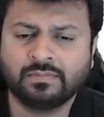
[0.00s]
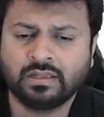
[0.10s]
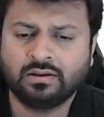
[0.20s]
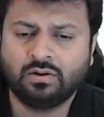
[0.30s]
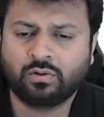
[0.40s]

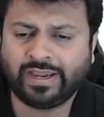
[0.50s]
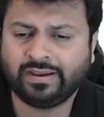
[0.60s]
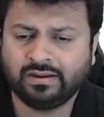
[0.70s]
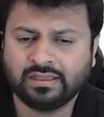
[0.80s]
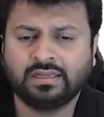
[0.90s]

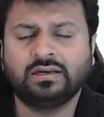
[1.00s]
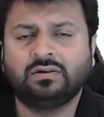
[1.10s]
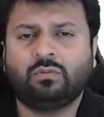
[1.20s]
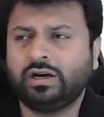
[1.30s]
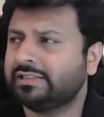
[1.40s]
Okay.
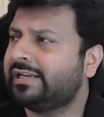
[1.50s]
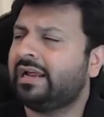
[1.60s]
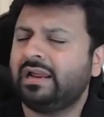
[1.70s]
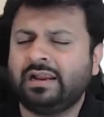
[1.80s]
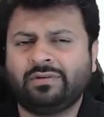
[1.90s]
What is the
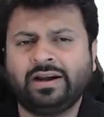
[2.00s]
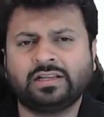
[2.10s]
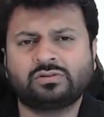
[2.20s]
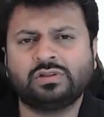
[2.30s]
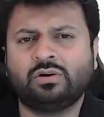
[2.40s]

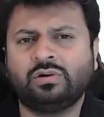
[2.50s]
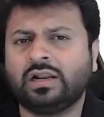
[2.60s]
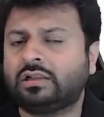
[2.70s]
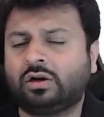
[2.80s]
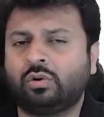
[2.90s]
advantage to the
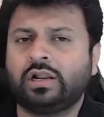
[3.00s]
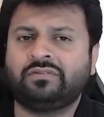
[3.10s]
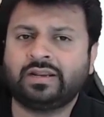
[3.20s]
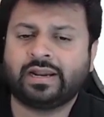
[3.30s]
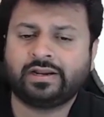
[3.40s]
donor? The donor
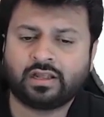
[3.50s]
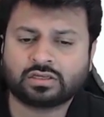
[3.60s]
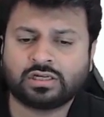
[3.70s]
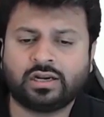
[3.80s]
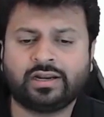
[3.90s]
will get
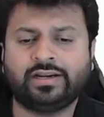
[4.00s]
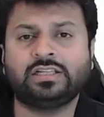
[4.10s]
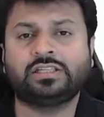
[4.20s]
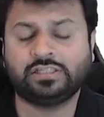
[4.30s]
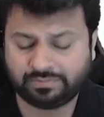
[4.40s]
deduction under
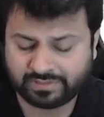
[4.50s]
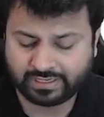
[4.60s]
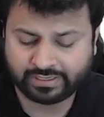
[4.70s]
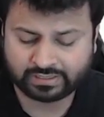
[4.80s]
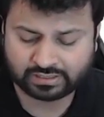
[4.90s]
80 GGB
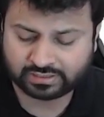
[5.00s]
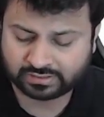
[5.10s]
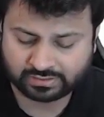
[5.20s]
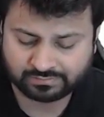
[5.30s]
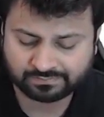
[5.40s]
and 80
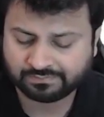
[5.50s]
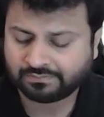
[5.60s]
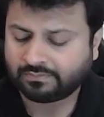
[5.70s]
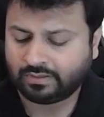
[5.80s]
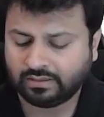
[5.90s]
GGC.
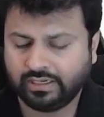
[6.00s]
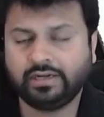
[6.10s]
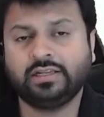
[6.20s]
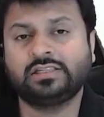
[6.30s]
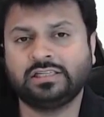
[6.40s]

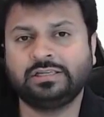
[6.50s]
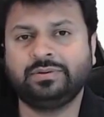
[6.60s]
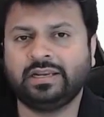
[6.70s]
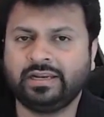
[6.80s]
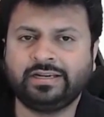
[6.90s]
80
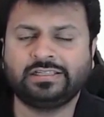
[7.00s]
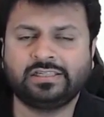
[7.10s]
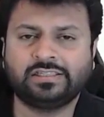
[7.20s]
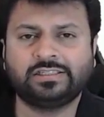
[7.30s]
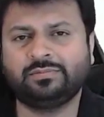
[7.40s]
GGB and 80
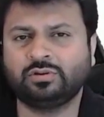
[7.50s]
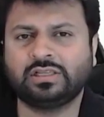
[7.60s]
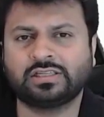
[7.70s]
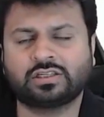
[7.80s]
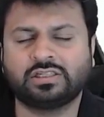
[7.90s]
GGC, both the
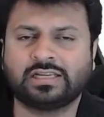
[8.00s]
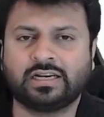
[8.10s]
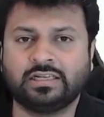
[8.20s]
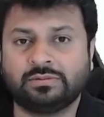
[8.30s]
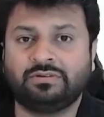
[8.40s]
sections are
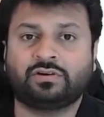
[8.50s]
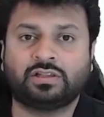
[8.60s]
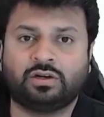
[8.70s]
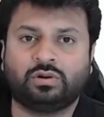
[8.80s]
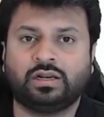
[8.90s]
eligible for
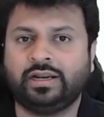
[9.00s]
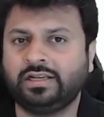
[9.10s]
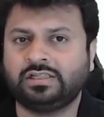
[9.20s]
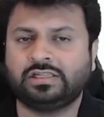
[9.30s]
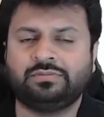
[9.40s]
the donor.
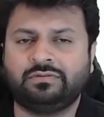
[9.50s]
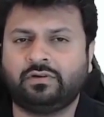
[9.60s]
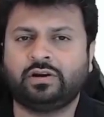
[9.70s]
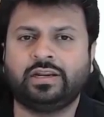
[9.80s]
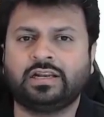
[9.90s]
80 GGB
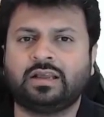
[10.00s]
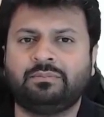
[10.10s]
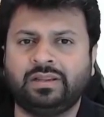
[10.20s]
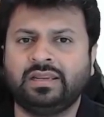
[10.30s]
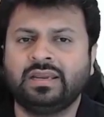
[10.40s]
for Indian
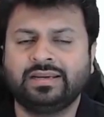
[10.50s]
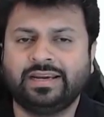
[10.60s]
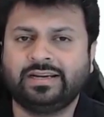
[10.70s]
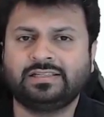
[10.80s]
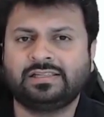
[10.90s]
company,
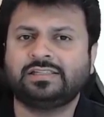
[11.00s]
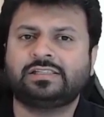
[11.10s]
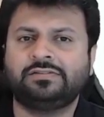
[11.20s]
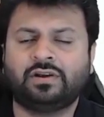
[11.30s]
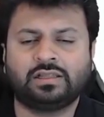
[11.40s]
80
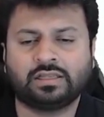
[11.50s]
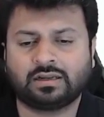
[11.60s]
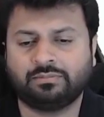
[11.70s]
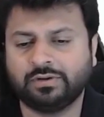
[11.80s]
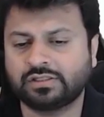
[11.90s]
GGC for other
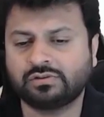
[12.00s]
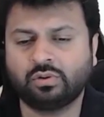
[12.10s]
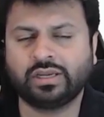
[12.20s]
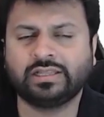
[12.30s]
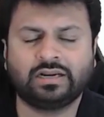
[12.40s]
companies.
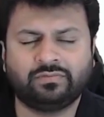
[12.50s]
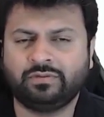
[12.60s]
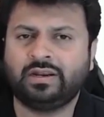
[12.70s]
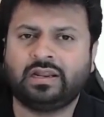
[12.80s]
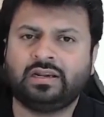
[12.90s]
Okay, that we
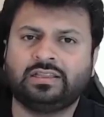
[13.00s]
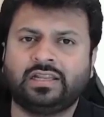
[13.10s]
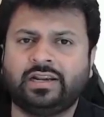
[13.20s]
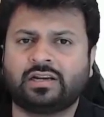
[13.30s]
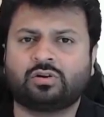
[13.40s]
will learn in the
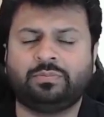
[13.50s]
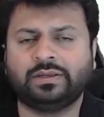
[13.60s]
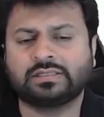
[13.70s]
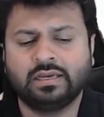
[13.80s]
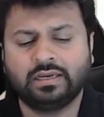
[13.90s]
later
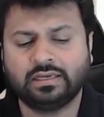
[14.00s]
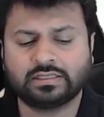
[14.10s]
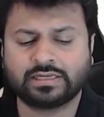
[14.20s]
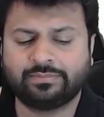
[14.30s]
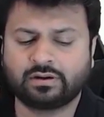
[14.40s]
topics in the
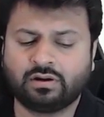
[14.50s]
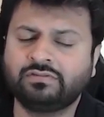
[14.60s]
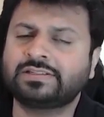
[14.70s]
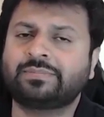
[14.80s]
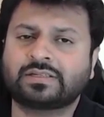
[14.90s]
chapter
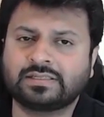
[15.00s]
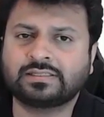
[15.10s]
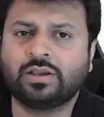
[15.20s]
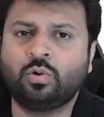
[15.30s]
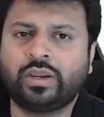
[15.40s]

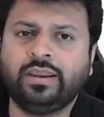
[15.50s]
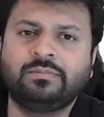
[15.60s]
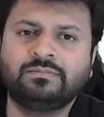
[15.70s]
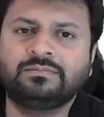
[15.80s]
6. Okay.